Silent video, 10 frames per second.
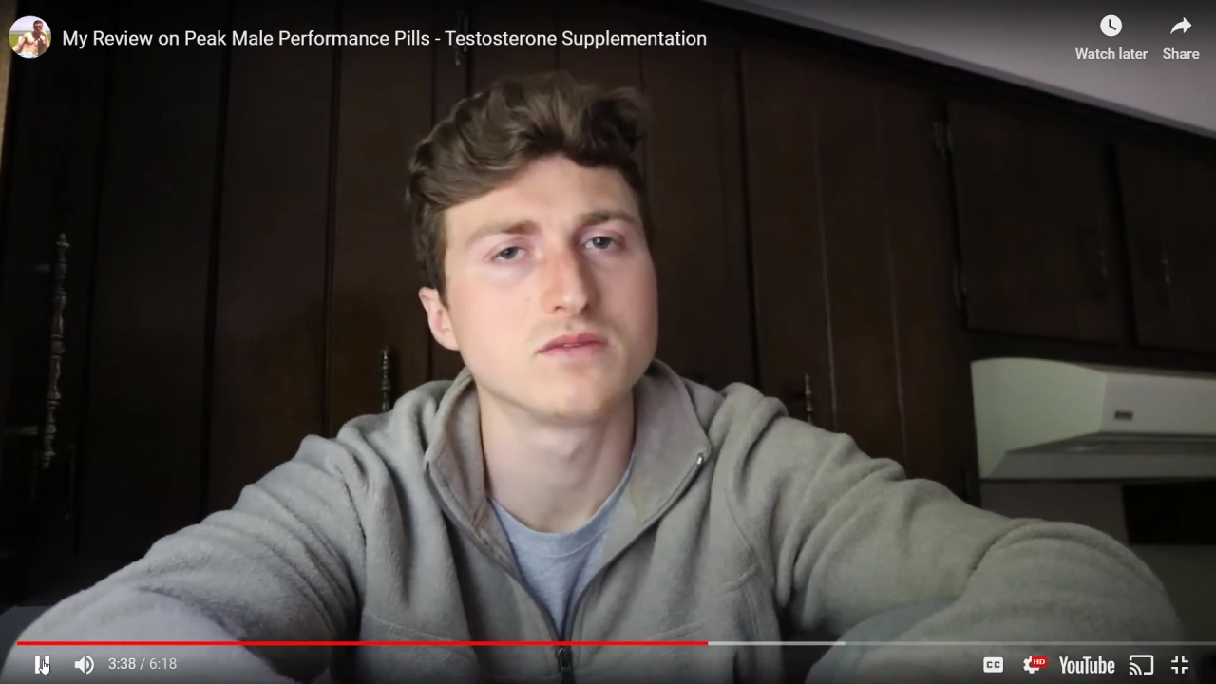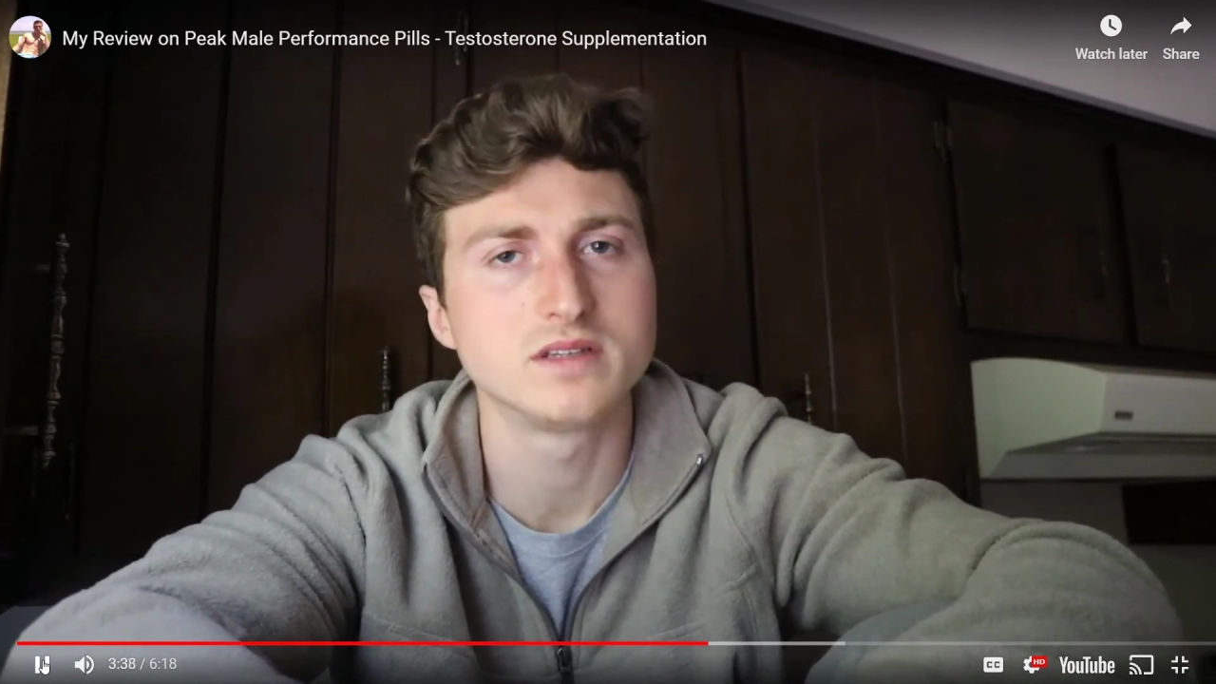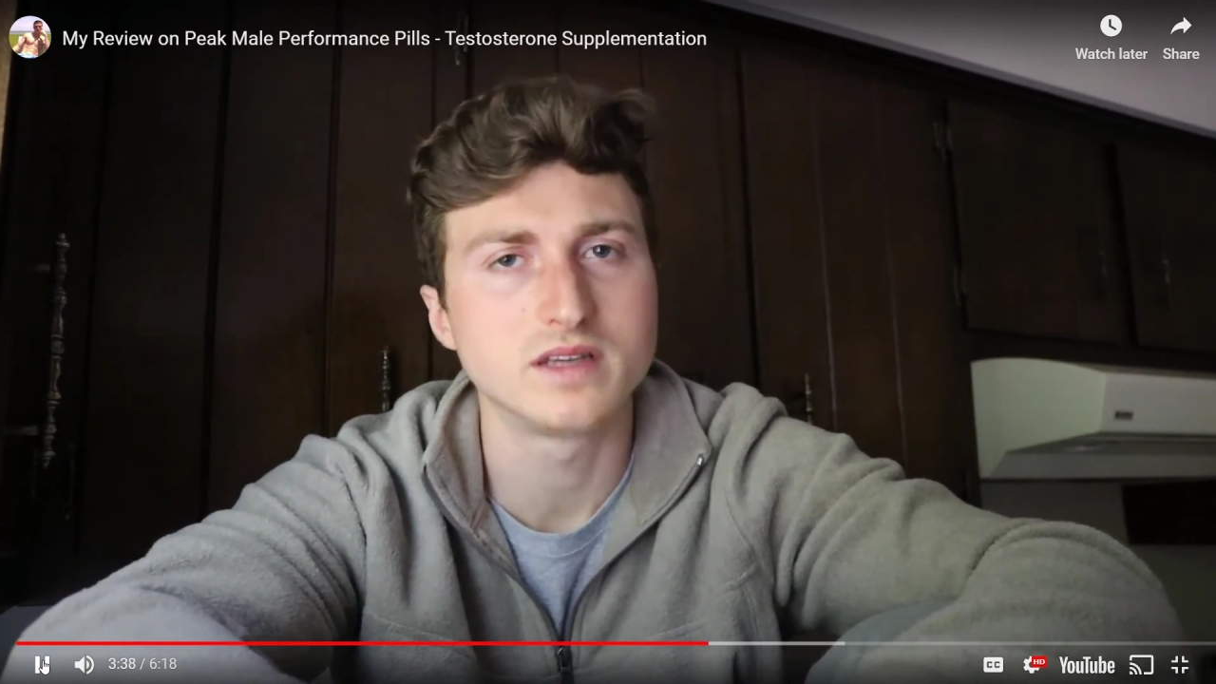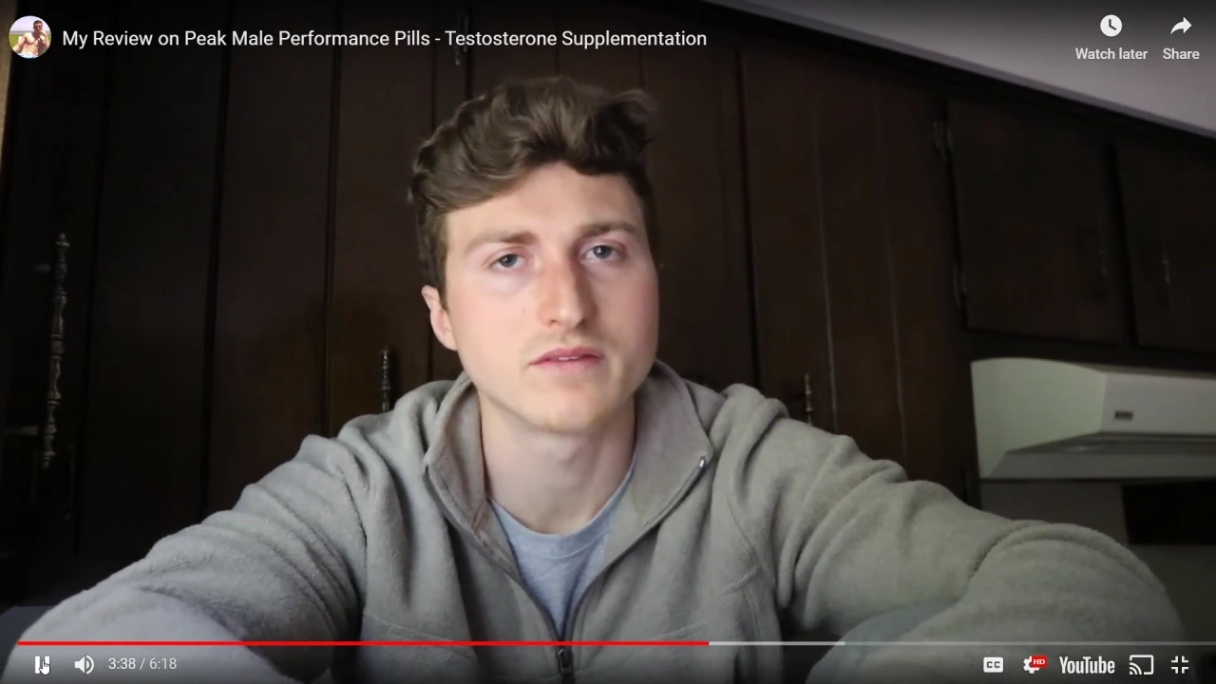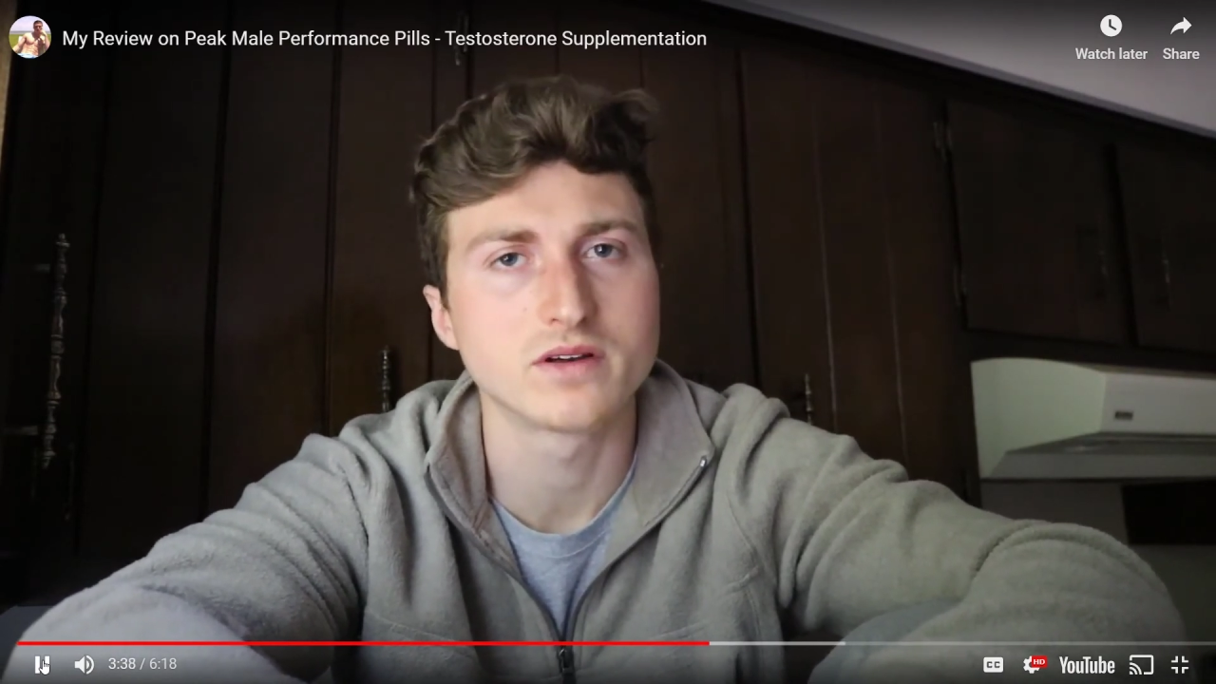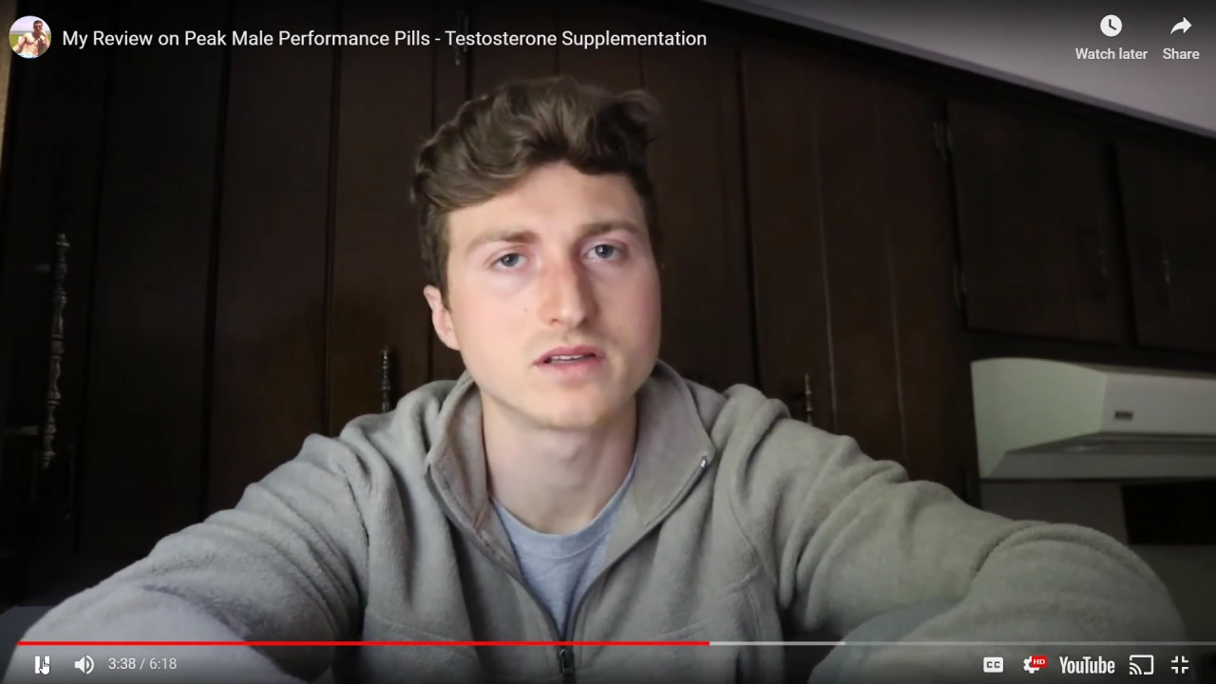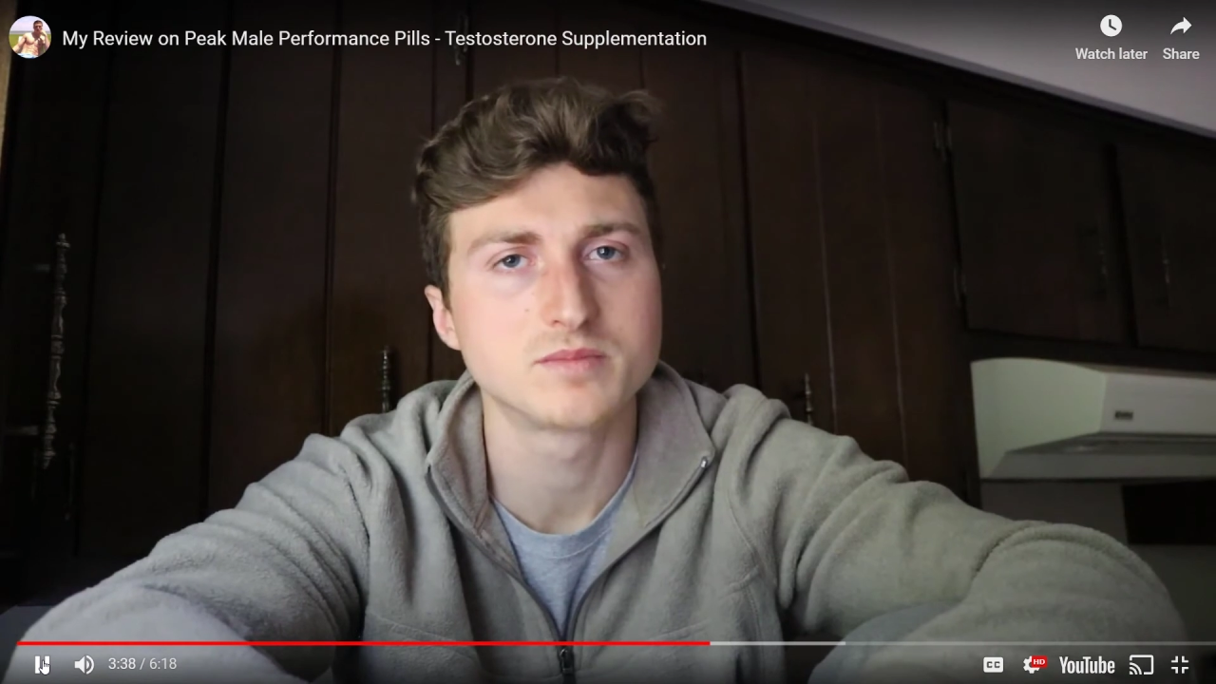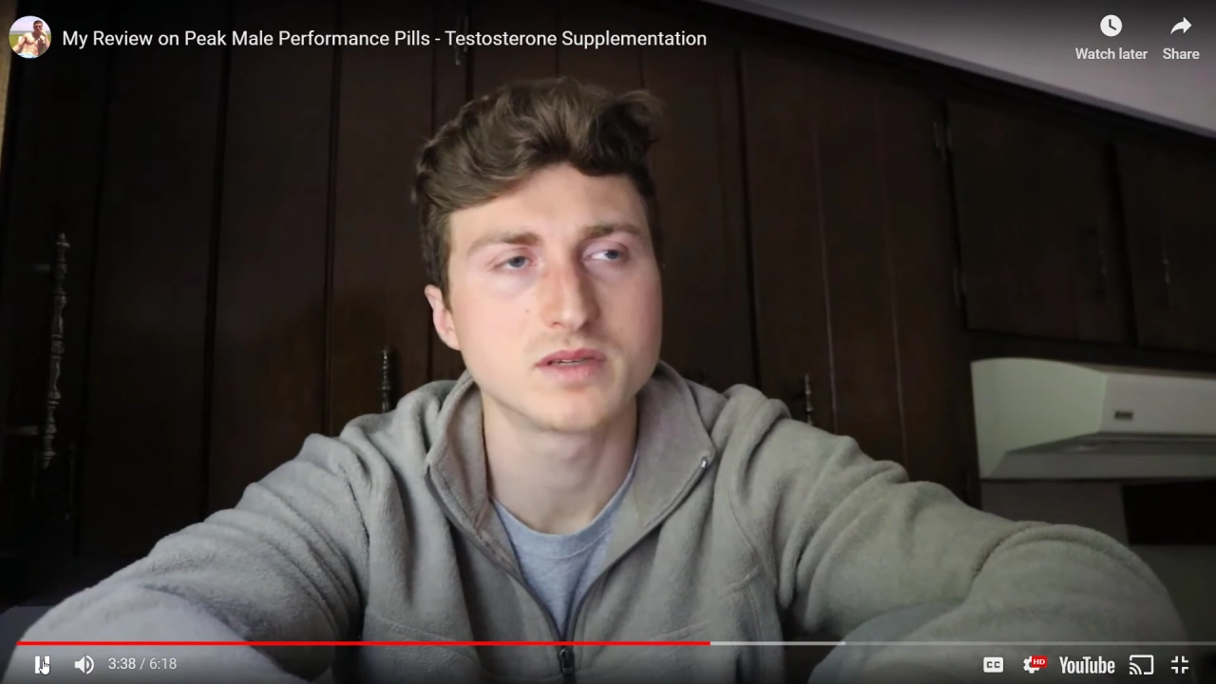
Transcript: of a difference